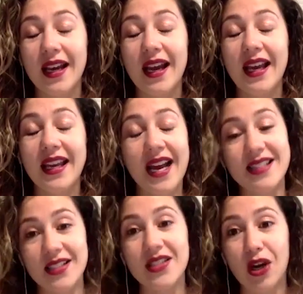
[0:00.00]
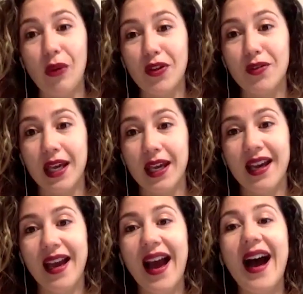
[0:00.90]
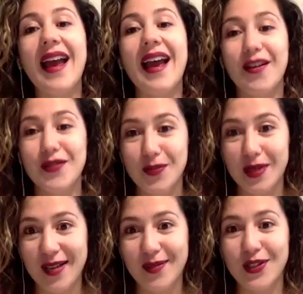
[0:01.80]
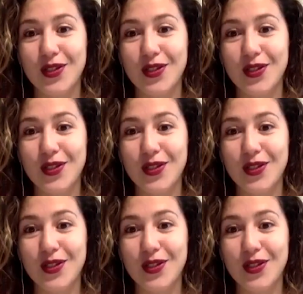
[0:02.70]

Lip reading: it has to start with me. I have to be able to